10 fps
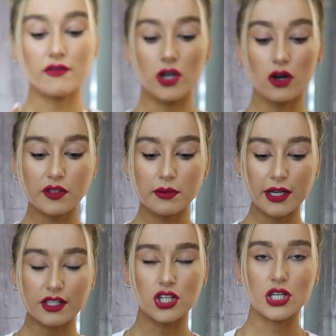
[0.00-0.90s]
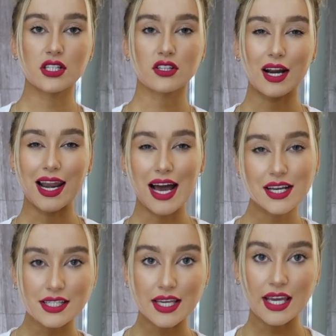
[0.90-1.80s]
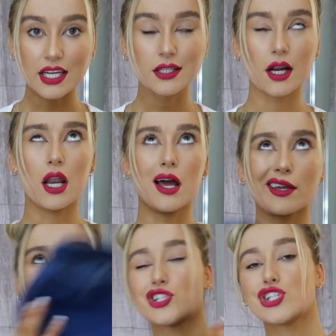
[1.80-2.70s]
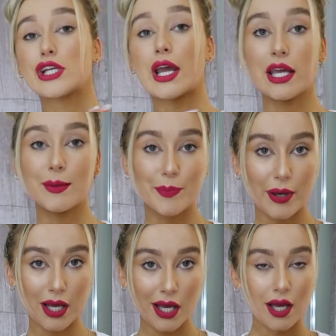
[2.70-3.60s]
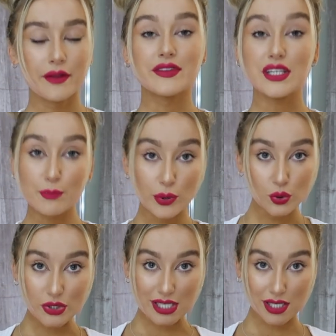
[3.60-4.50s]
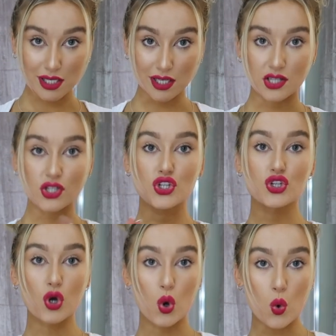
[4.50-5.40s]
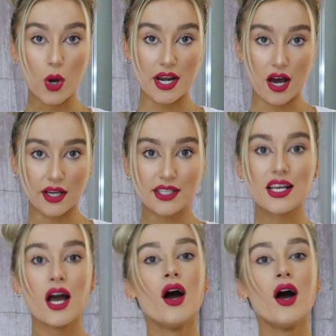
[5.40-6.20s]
have lovely pairs of jeans. They're elasticated, like, shape. The bootie, so nice.